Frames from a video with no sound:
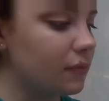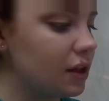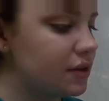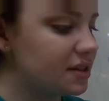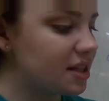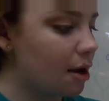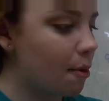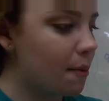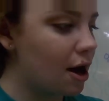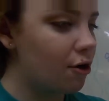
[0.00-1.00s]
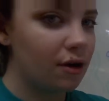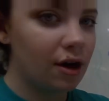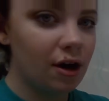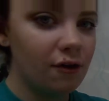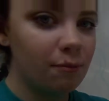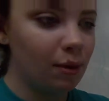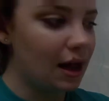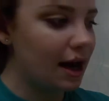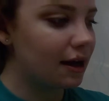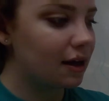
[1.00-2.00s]
the same amount of
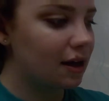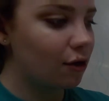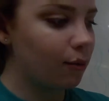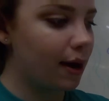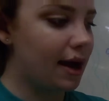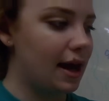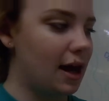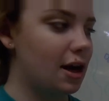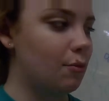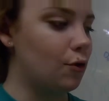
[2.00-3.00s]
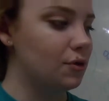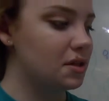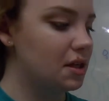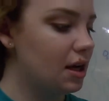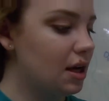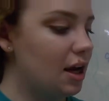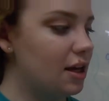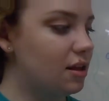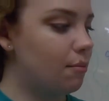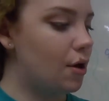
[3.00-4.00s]
black and gray animals.
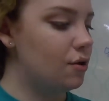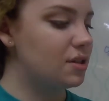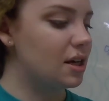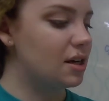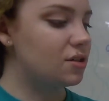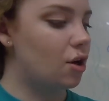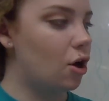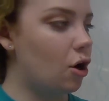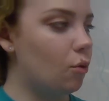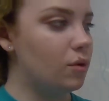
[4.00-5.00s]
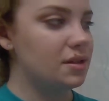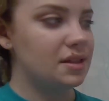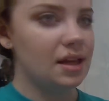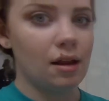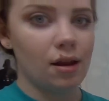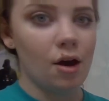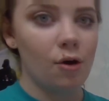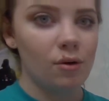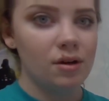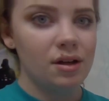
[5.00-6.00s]
And the most I saw was yellow.